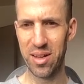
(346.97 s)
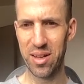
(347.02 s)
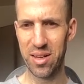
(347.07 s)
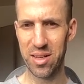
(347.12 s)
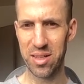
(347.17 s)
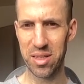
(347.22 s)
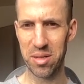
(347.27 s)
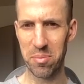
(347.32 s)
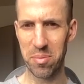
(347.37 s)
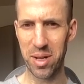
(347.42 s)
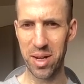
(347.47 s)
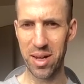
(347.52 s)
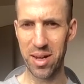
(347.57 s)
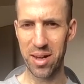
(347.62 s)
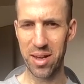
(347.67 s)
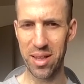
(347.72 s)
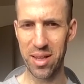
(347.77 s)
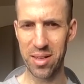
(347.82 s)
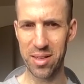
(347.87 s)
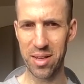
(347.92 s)
submitted
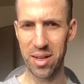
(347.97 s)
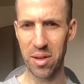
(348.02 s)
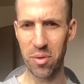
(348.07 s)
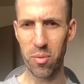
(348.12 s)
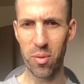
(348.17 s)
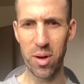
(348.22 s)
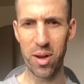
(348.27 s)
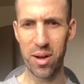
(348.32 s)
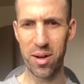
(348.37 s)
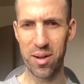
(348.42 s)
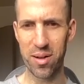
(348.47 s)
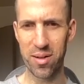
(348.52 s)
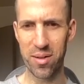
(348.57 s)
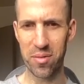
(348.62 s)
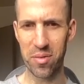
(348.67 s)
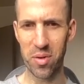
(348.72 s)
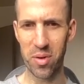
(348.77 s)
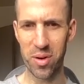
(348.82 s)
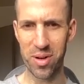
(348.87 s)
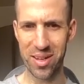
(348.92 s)
this and he won, of
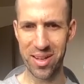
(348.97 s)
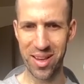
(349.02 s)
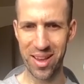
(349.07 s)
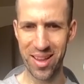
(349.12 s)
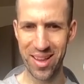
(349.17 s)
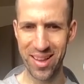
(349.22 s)
course,